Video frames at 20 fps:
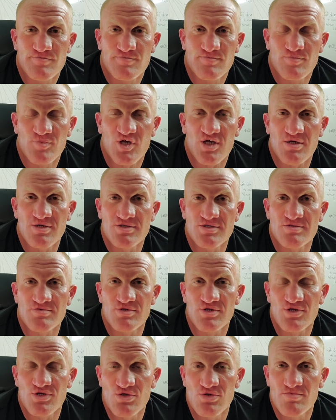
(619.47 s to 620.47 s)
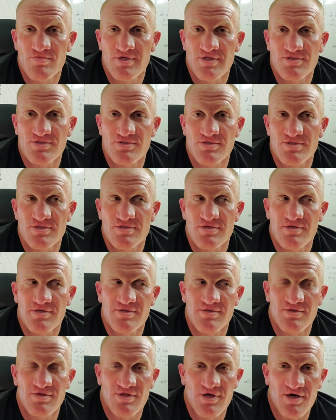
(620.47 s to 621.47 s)
Because humans
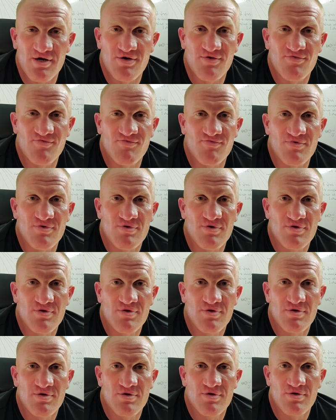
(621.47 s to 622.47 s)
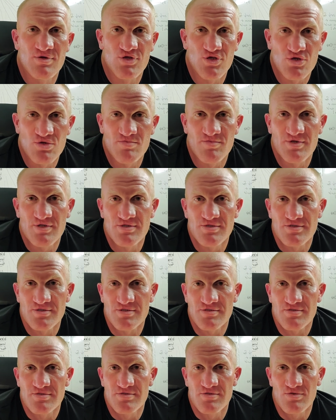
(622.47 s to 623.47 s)
love
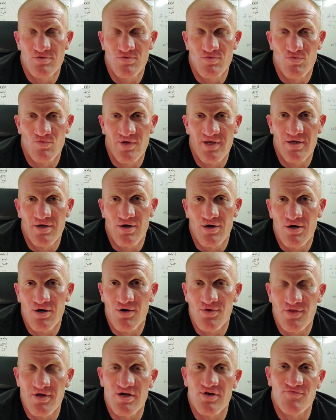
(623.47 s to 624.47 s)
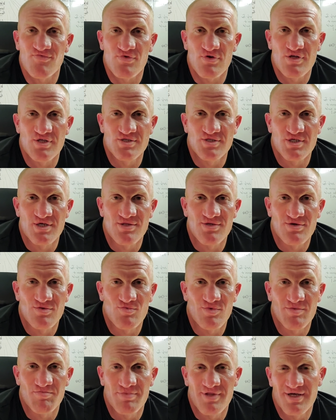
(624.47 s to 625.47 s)
humans. We are there for each other, and
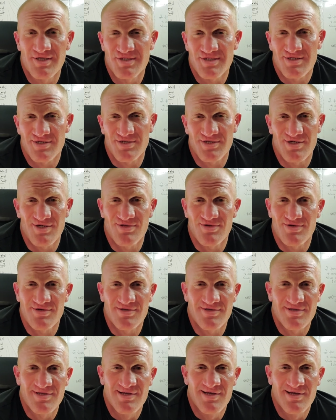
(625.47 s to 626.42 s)
we bless each other, and